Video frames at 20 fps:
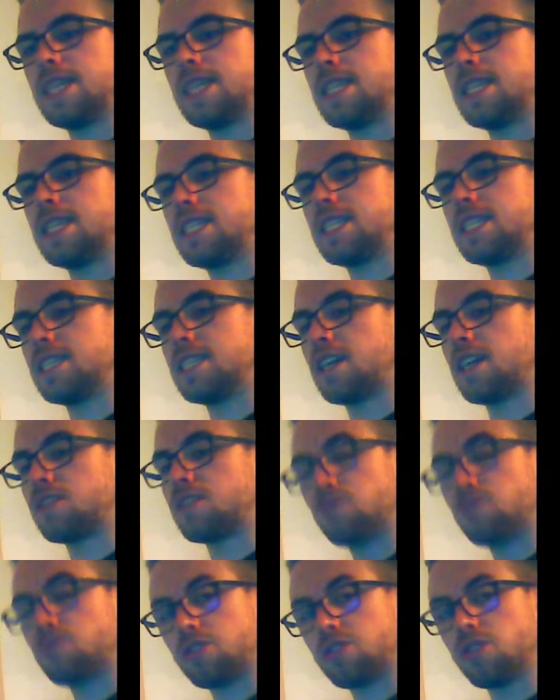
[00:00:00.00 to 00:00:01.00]
This is as
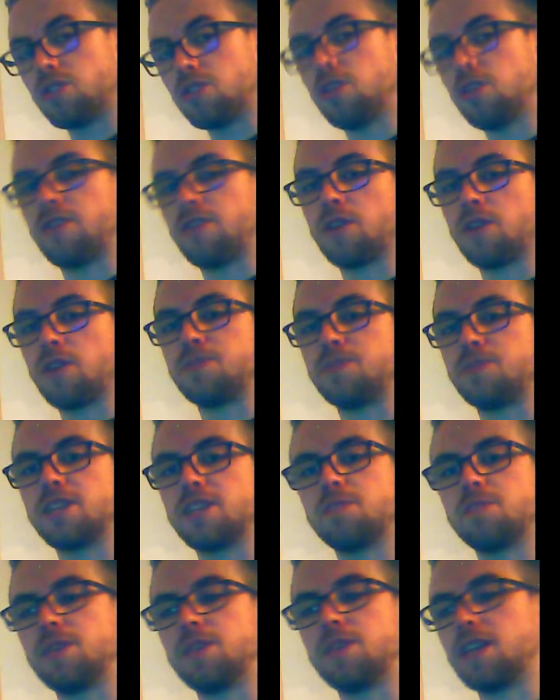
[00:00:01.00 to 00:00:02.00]
a result of an
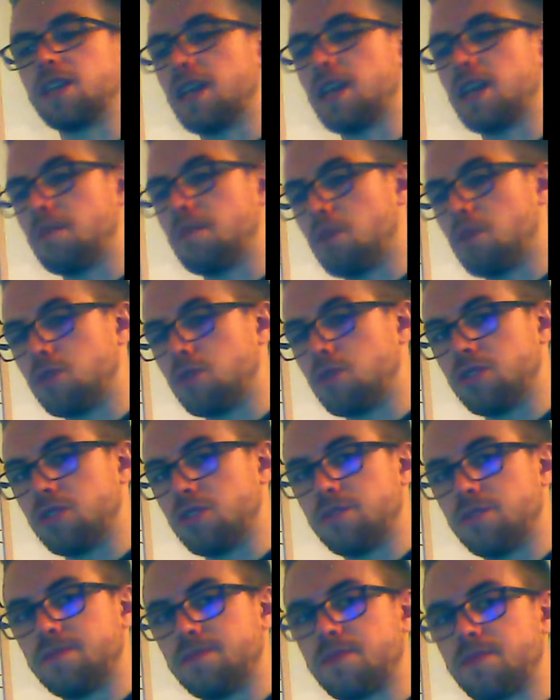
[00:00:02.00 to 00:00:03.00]
object being in
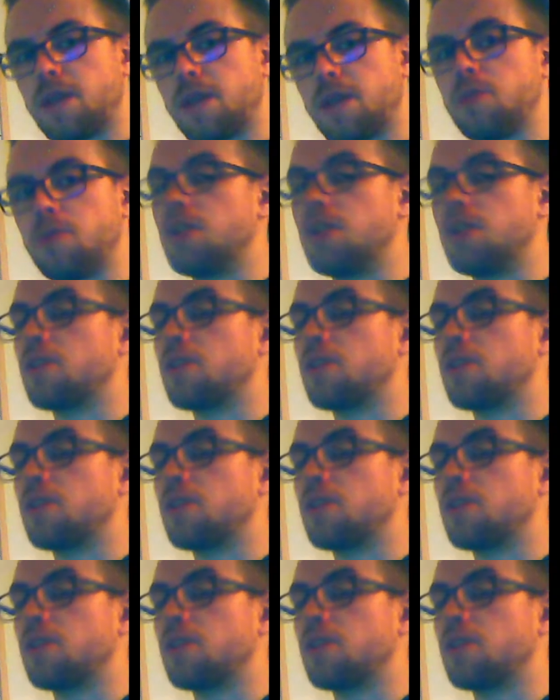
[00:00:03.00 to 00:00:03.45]
motion, and we know